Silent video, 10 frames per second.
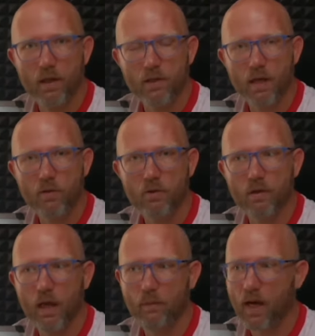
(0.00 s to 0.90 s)

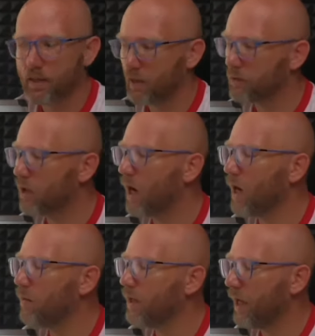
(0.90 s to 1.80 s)
we ask them, so how
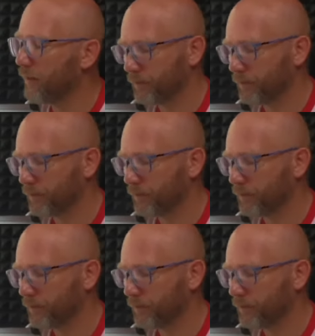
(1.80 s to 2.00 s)
many